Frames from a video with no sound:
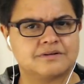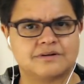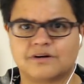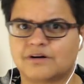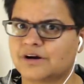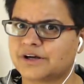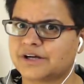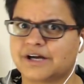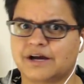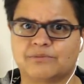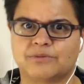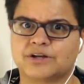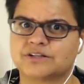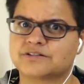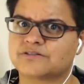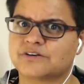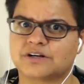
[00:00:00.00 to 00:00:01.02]
I can't wait
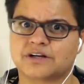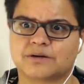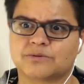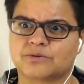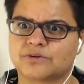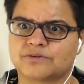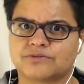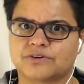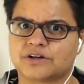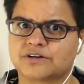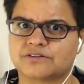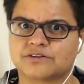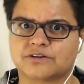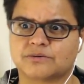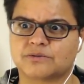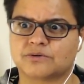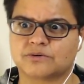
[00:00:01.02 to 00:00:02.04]
to find out what the fuck is
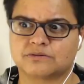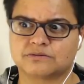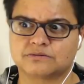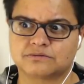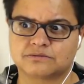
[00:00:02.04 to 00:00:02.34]
going on.